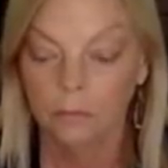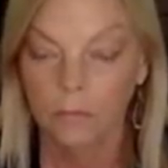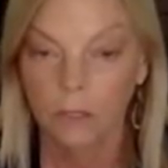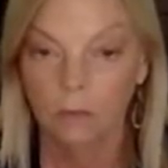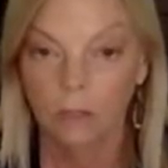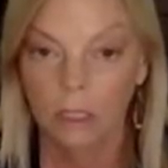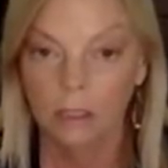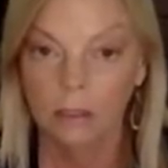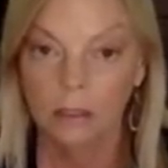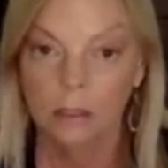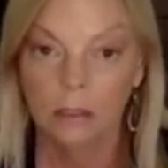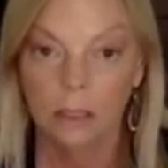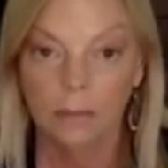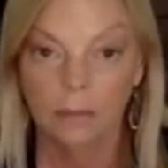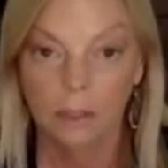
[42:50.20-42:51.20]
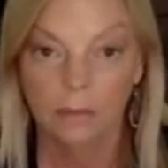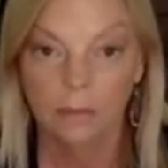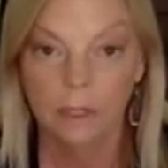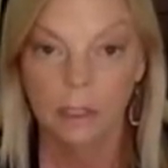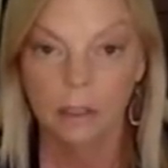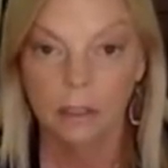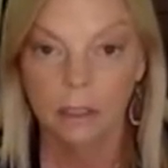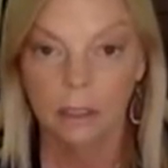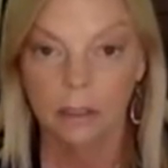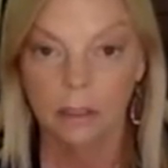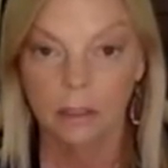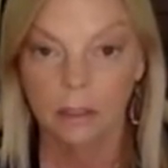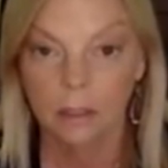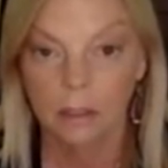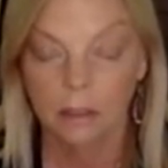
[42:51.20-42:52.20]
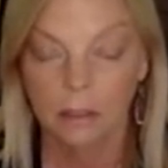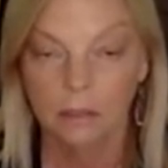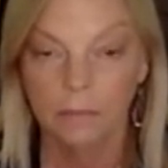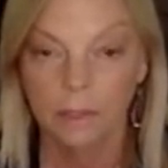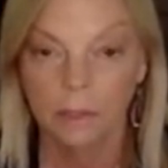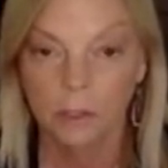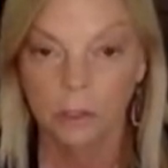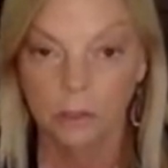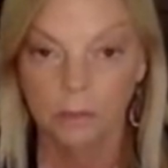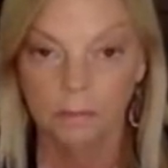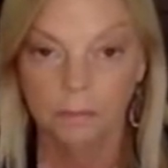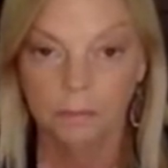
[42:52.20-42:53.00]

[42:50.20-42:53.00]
What is his level of success in this venture?